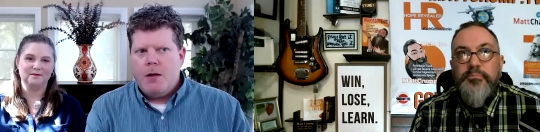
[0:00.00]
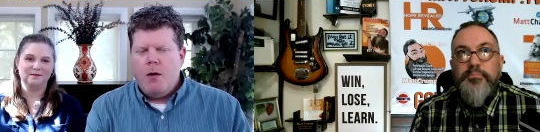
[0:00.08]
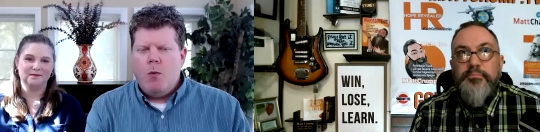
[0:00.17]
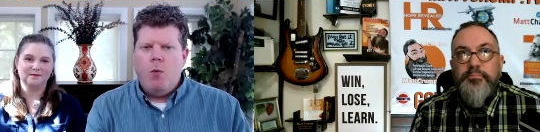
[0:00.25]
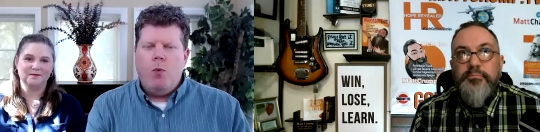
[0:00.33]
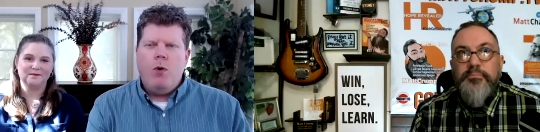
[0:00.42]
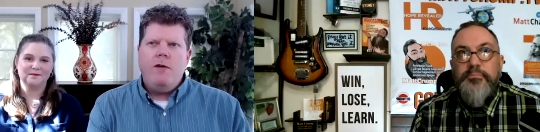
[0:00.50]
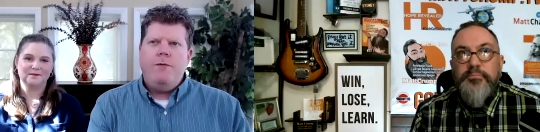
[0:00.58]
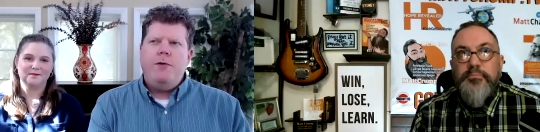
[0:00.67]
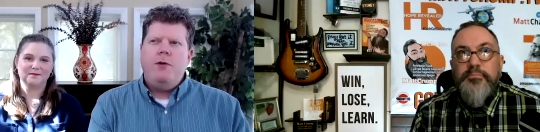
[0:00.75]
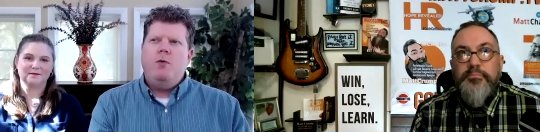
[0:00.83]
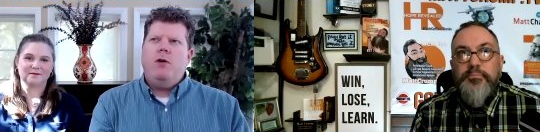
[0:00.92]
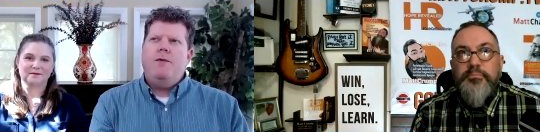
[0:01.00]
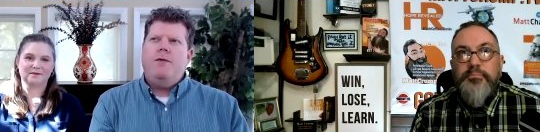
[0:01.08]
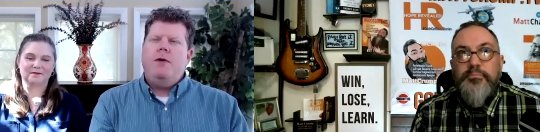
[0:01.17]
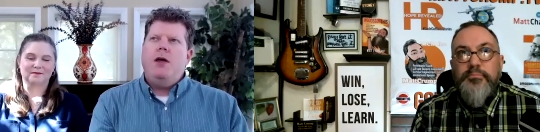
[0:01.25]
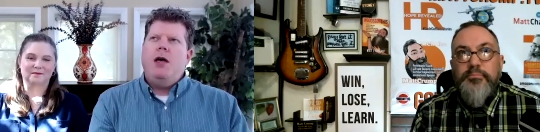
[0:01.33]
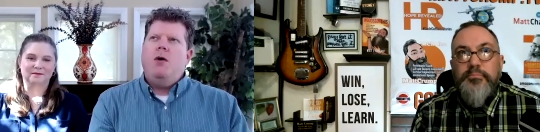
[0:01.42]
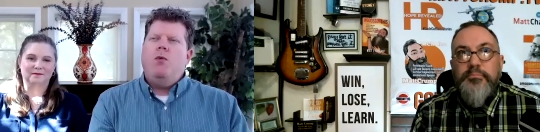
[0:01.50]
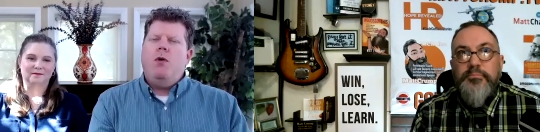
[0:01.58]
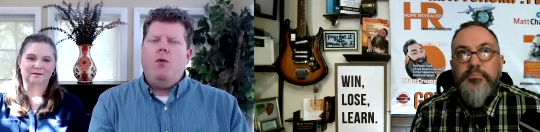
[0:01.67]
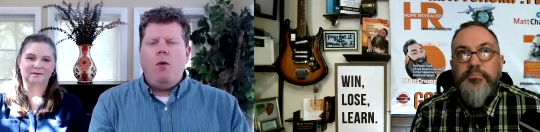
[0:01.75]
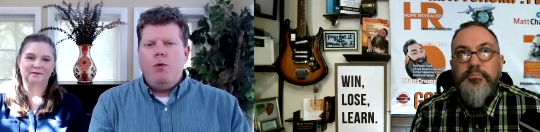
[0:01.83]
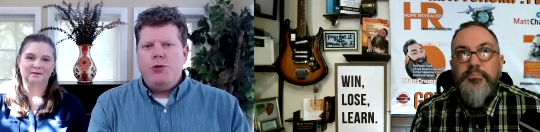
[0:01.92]
Speaker 1: What would
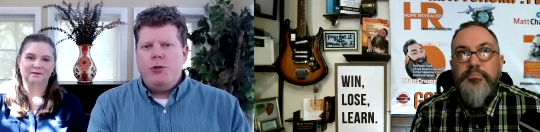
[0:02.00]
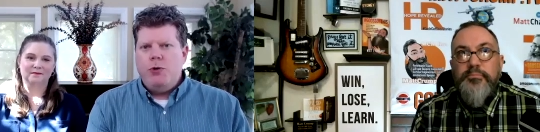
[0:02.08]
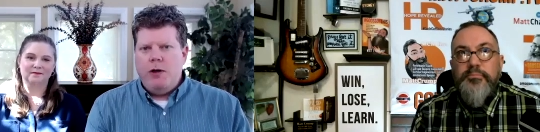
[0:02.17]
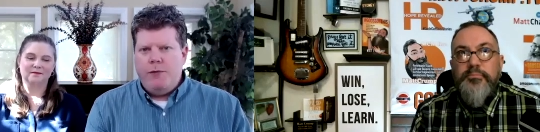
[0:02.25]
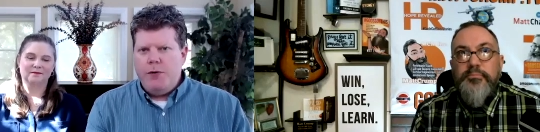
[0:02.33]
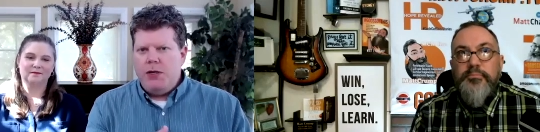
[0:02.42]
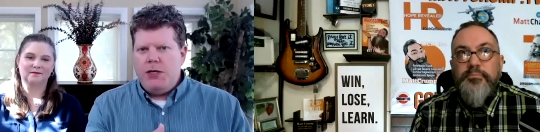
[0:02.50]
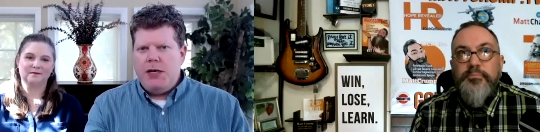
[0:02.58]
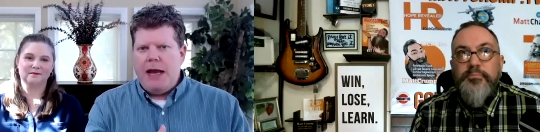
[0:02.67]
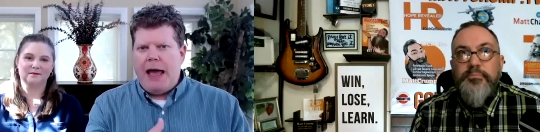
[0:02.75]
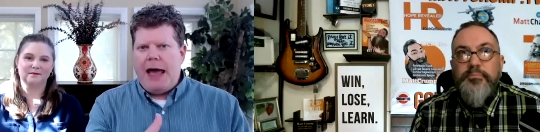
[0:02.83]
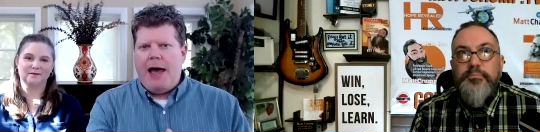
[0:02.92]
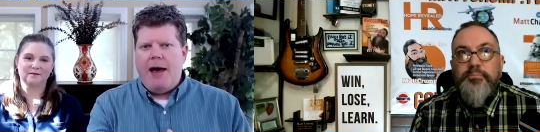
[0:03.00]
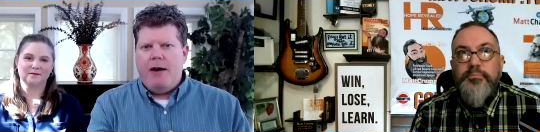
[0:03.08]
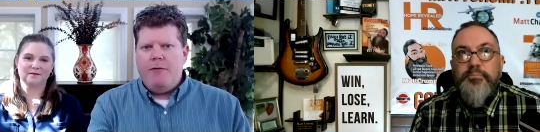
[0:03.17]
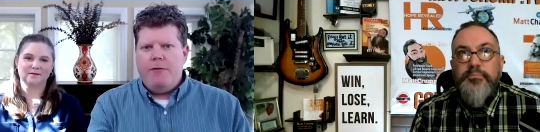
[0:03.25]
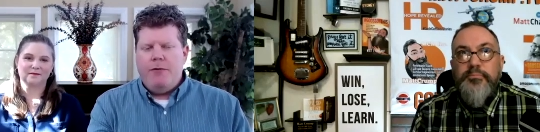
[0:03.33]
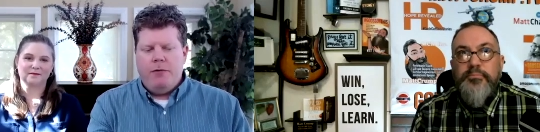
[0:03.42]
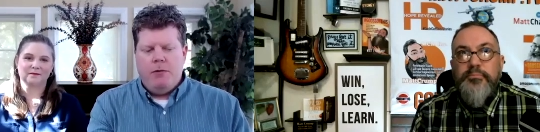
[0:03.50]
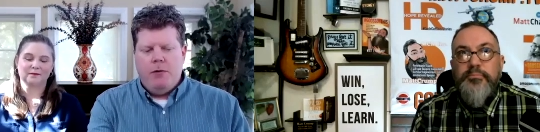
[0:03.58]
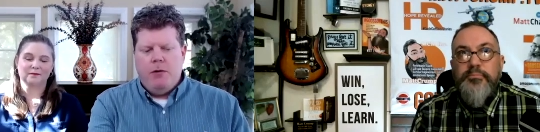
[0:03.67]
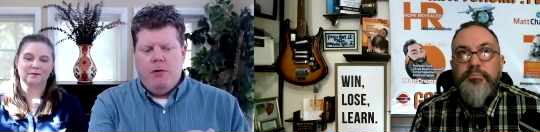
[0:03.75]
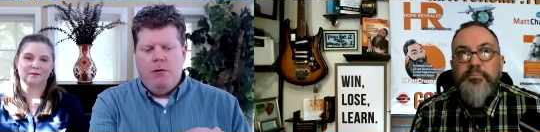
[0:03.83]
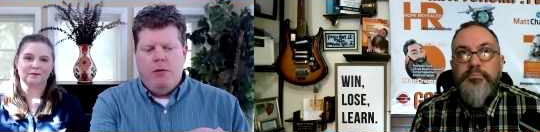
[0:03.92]
you do if you didn't have
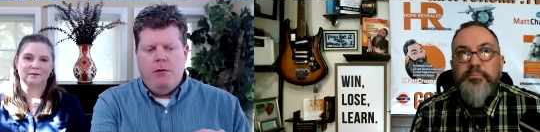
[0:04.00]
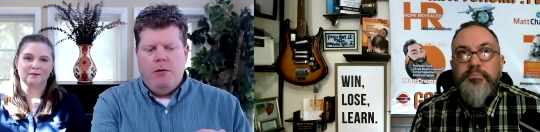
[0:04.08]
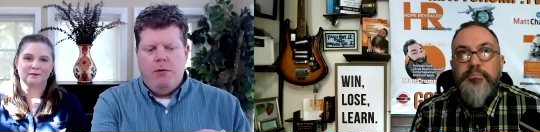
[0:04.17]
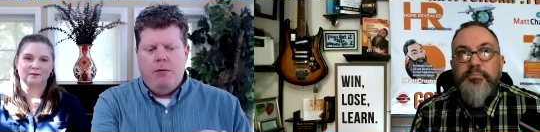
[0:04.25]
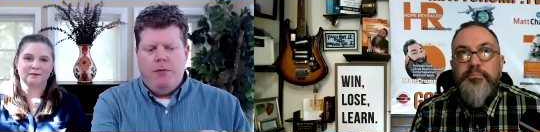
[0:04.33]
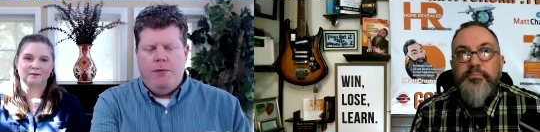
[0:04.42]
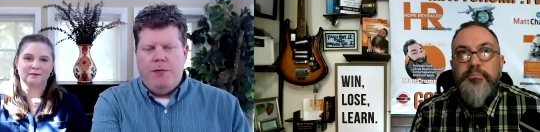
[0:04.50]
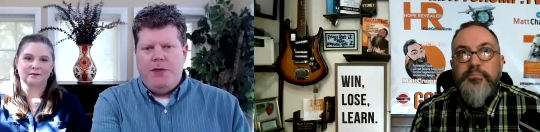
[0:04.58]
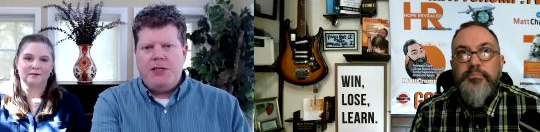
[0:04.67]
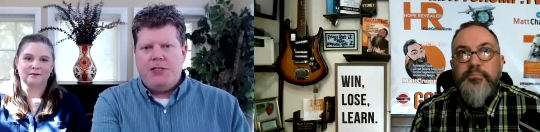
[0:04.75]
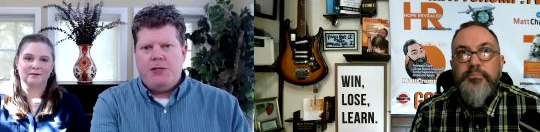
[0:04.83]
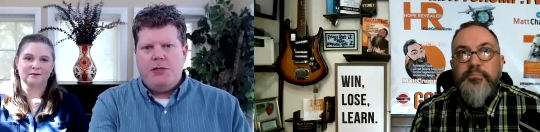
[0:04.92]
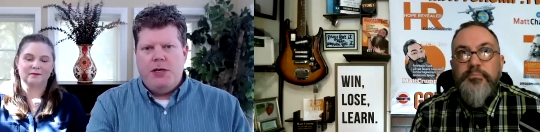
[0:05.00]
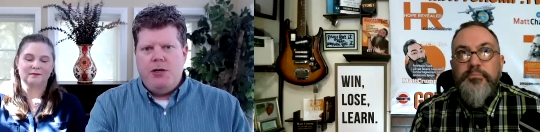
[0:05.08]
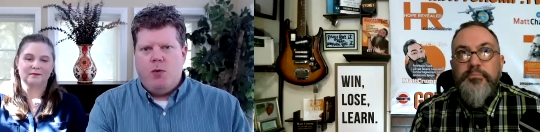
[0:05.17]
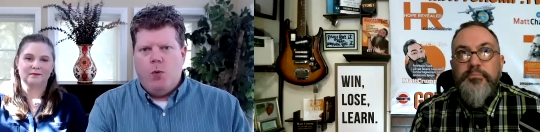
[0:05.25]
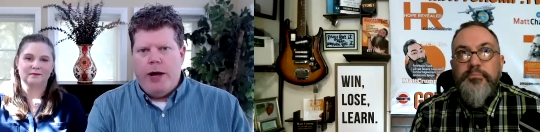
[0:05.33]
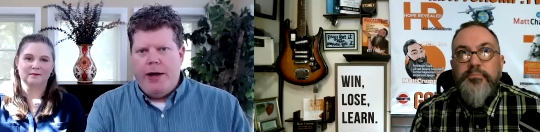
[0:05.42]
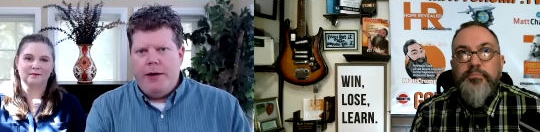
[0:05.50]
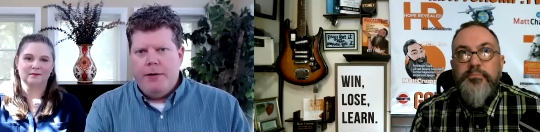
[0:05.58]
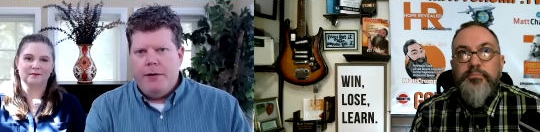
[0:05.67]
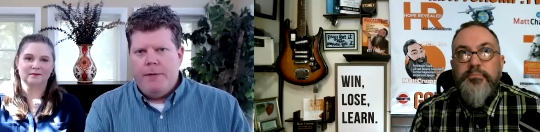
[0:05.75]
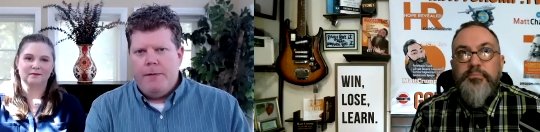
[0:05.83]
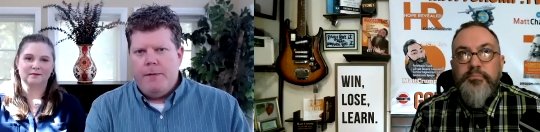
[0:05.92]
this in your way?
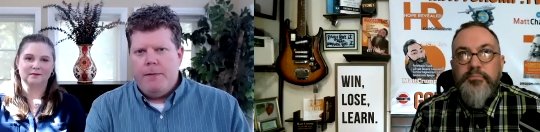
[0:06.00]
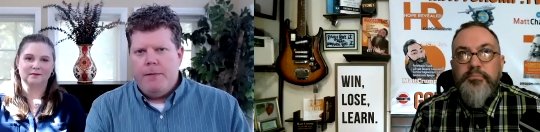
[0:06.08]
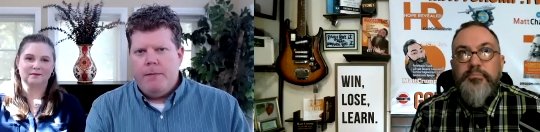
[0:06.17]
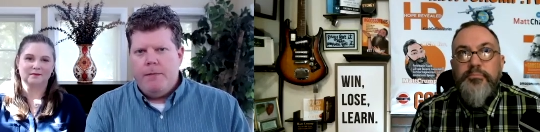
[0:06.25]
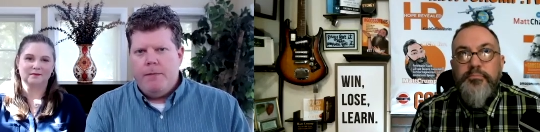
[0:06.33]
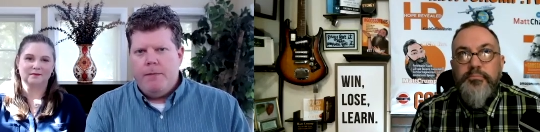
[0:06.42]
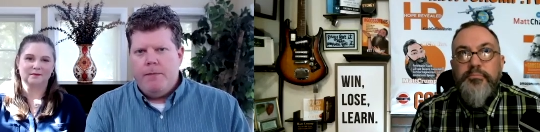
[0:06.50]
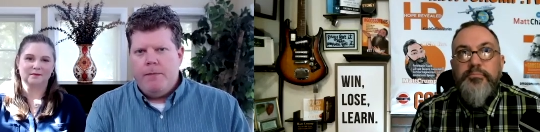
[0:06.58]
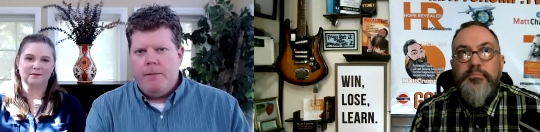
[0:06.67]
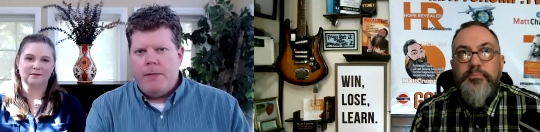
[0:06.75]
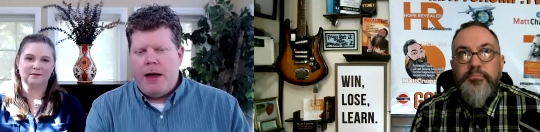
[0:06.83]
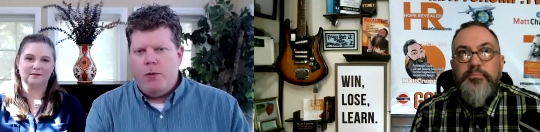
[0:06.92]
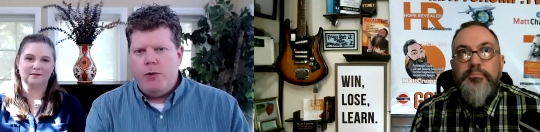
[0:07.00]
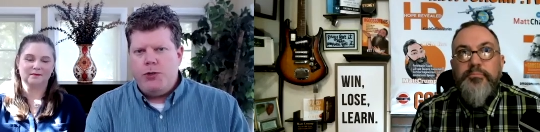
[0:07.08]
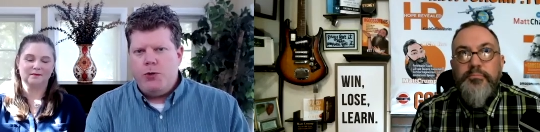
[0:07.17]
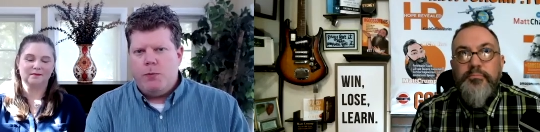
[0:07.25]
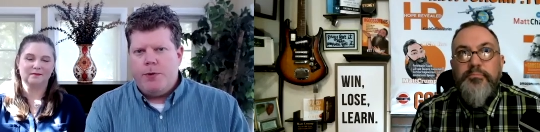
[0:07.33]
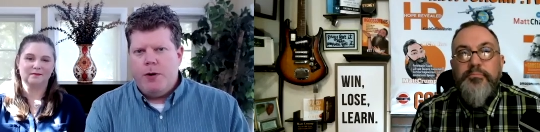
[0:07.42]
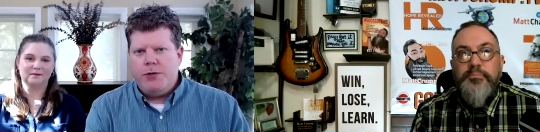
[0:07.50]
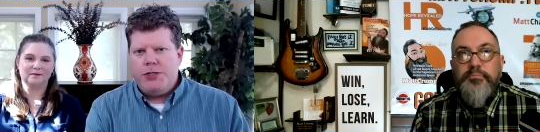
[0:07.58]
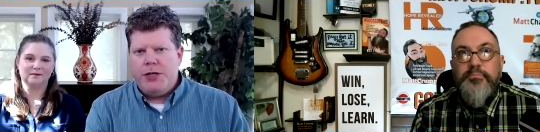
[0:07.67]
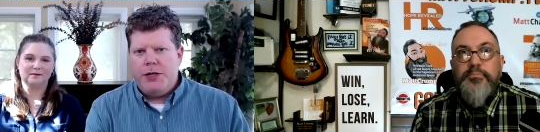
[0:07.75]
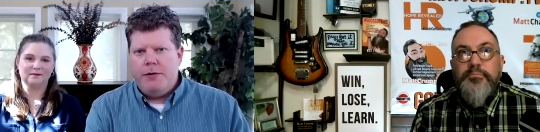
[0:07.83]
How would you approach it?